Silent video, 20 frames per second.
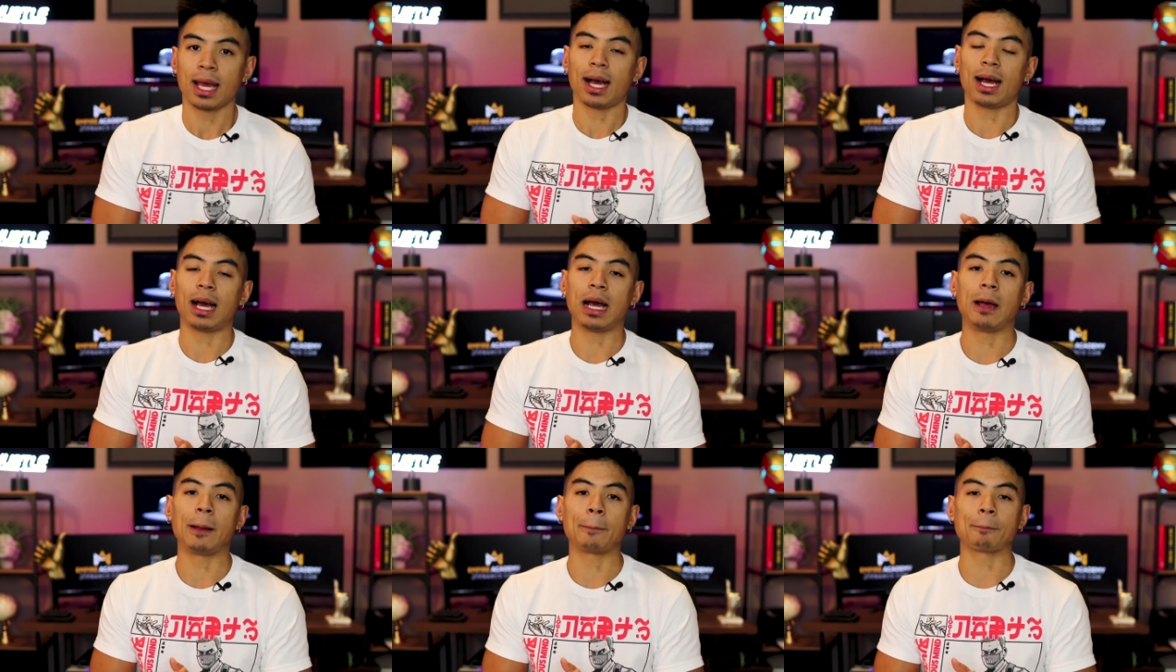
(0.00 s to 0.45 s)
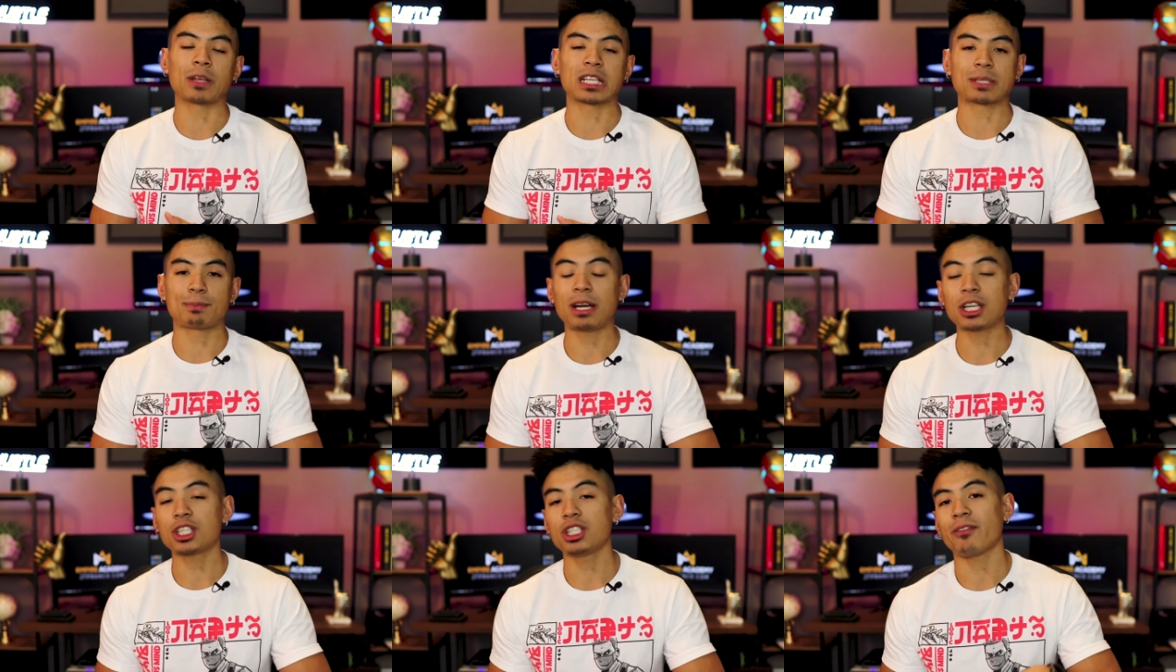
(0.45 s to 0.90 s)
um,
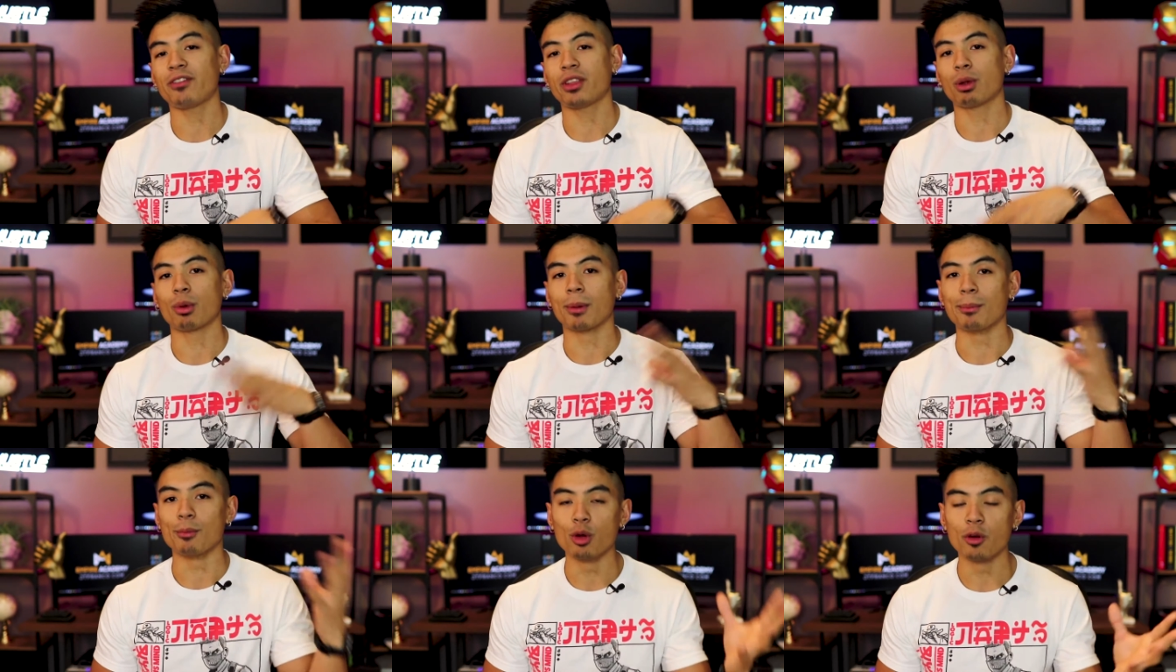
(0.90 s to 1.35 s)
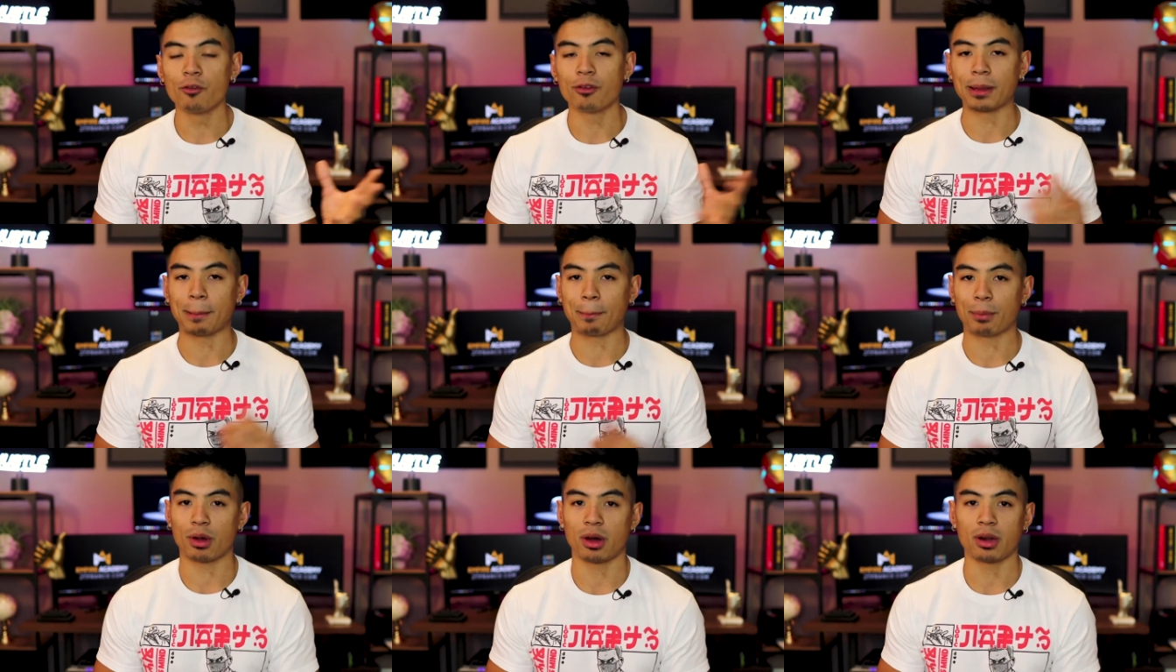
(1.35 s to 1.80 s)
especially if they're removed
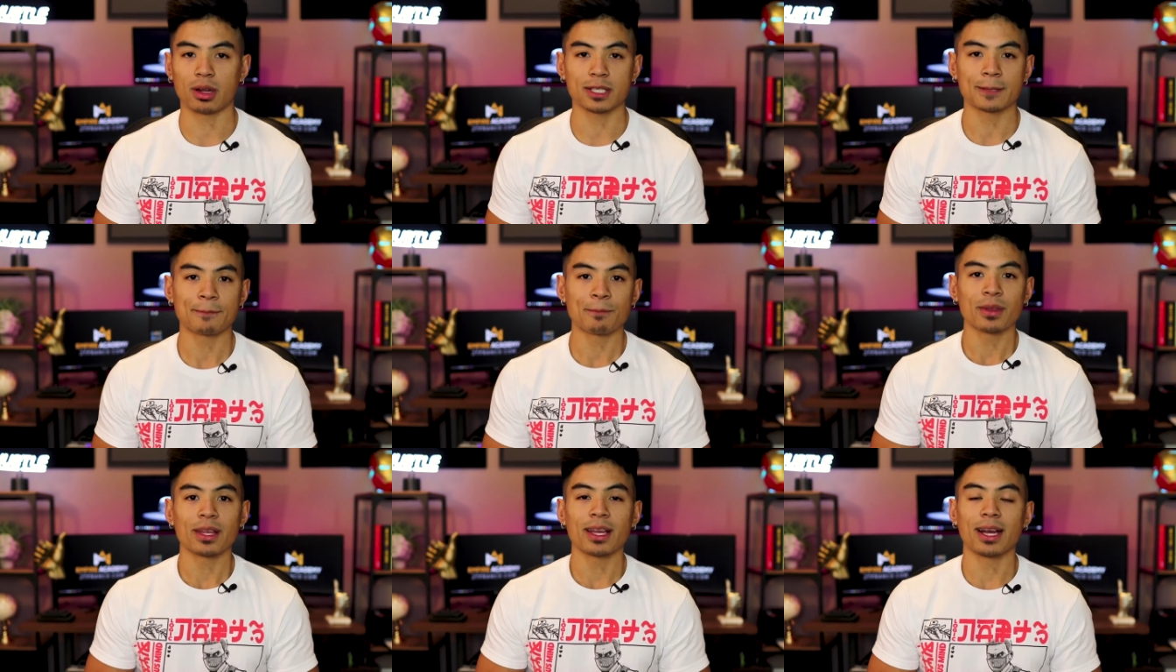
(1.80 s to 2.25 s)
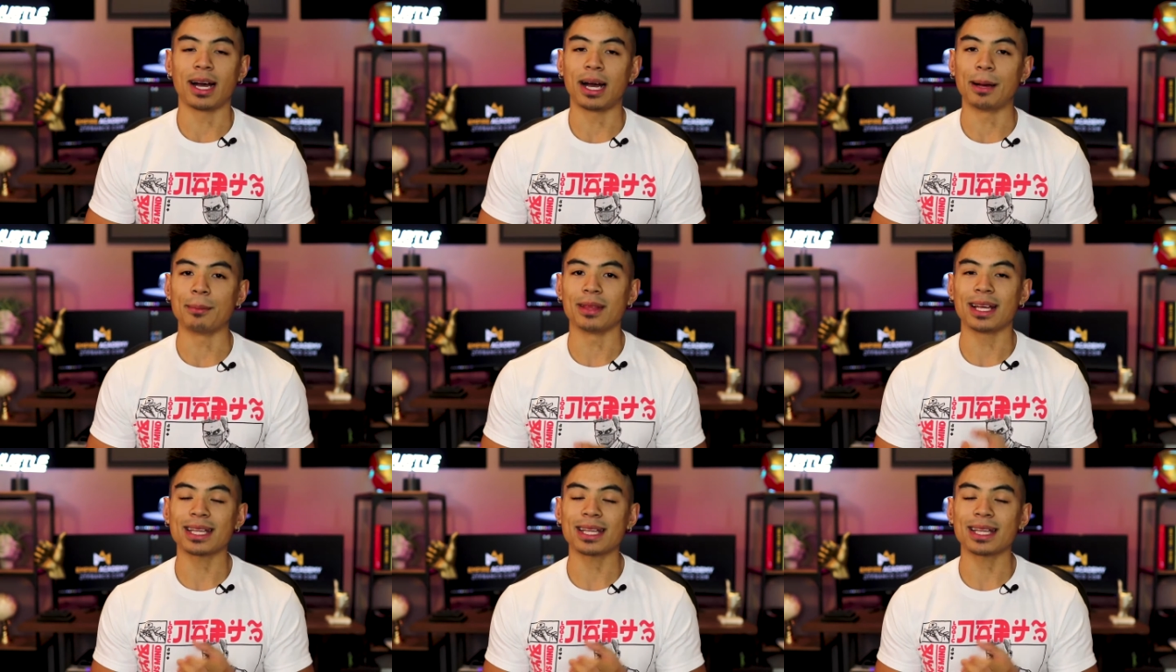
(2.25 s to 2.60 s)
from the product um,